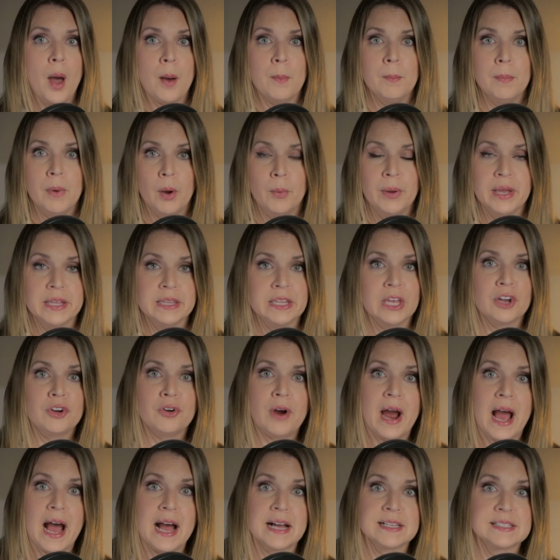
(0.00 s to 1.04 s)
mowing the
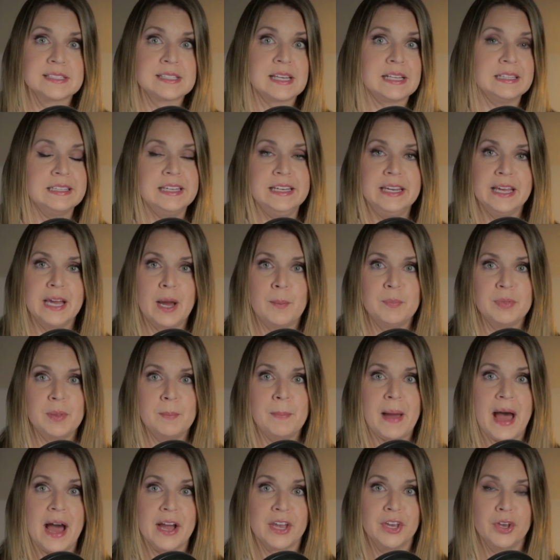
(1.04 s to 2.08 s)
grass, cleaning up the
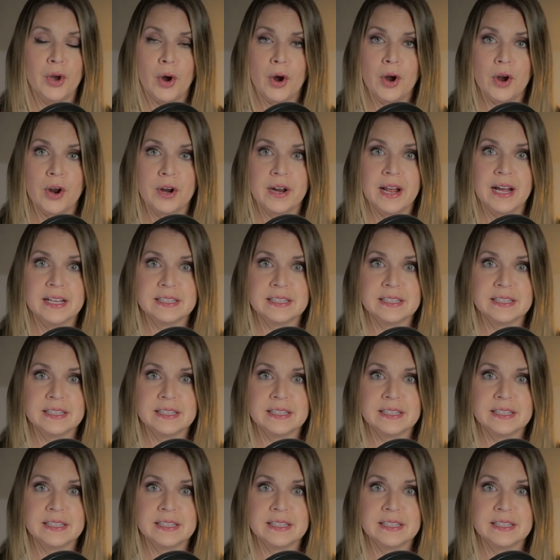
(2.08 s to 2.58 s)
backyard